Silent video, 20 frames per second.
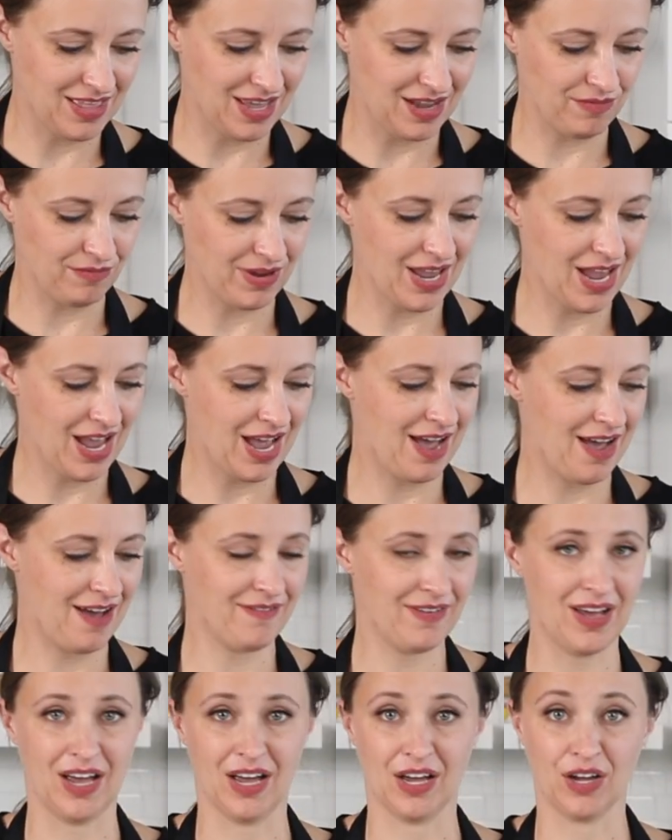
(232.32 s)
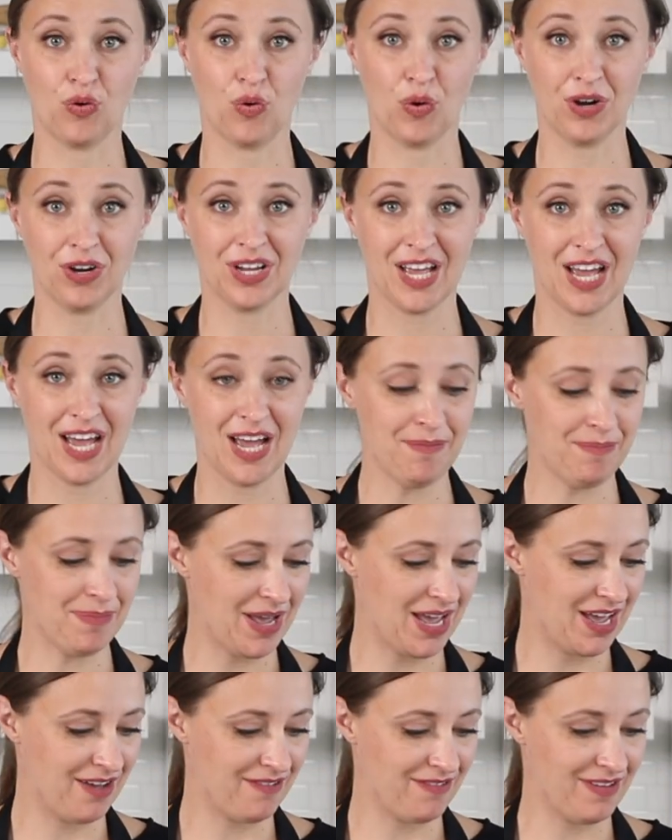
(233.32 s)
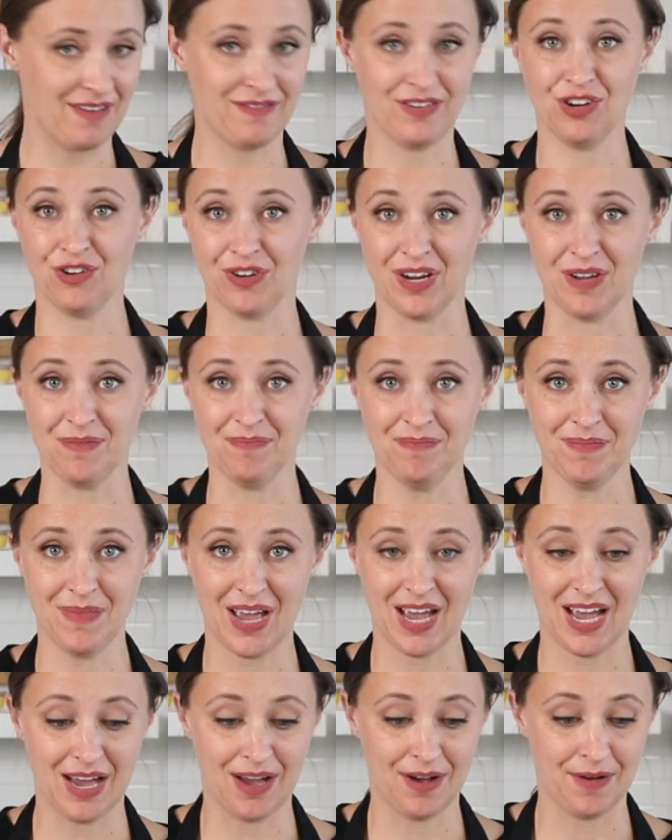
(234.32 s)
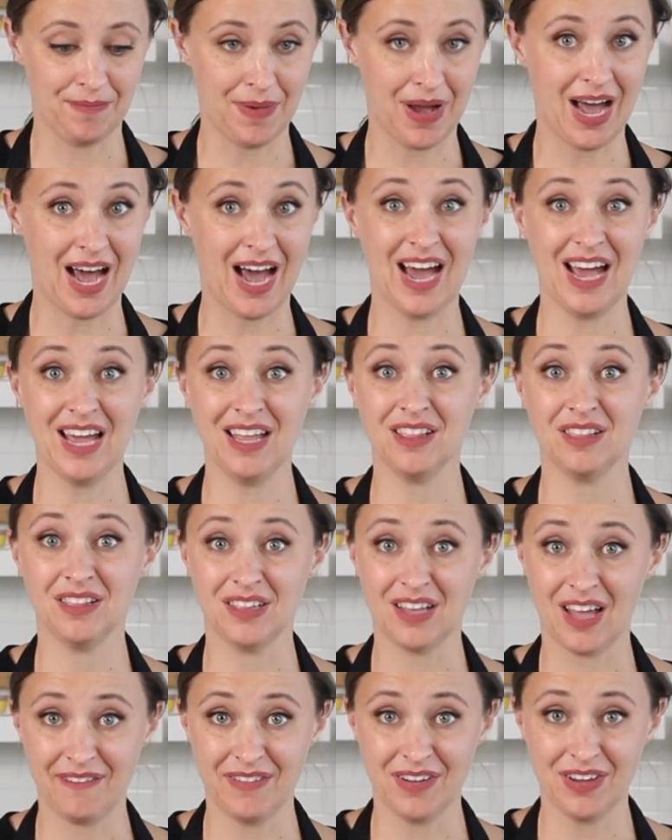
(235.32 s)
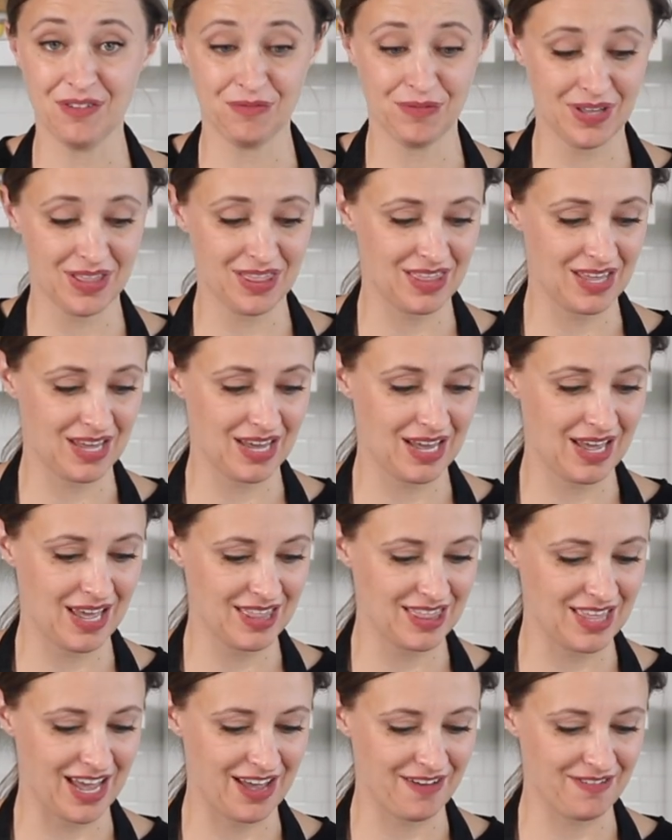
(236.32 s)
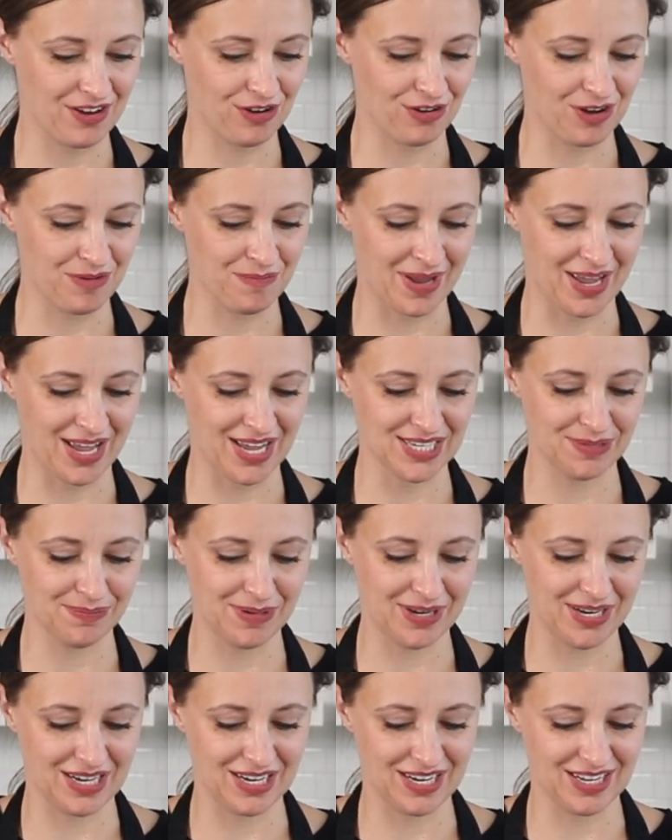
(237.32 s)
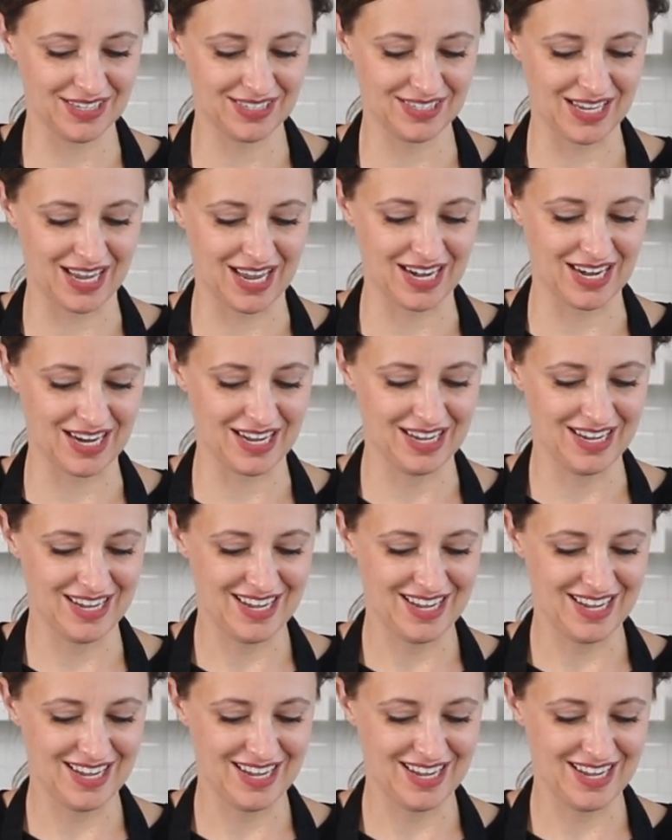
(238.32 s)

then we have a 1/4 cup of heavy cream. I love it with the heavy cream. My husband said